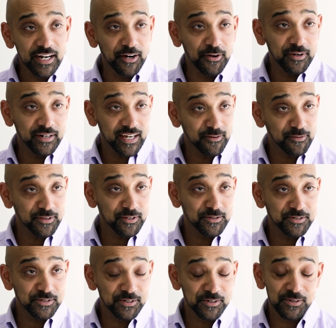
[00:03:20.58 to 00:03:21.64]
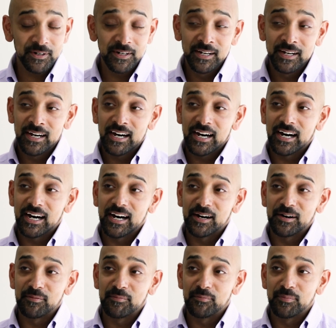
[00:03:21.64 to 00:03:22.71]
narrow it down with those two.
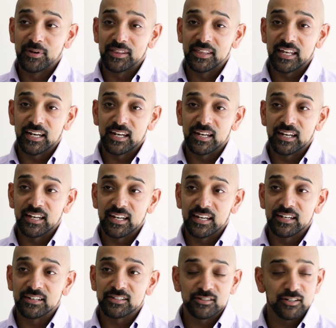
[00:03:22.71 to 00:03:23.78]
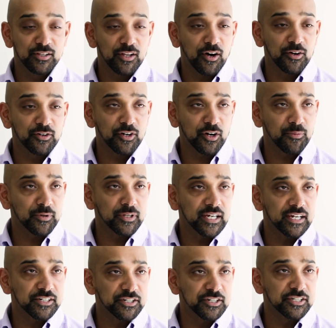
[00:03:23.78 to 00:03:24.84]
Um, but then just long term
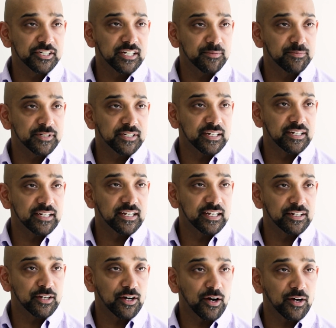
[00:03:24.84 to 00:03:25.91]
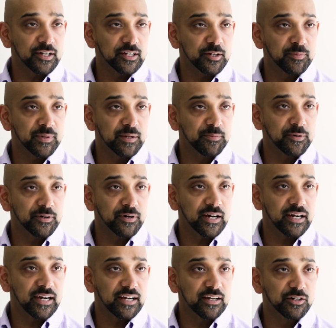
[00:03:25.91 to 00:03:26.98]
relationships and, and, talking to people,
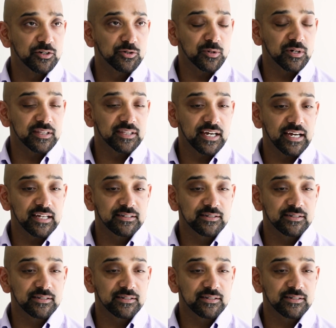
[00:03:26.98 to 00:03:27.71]
I, I, enjoyed that.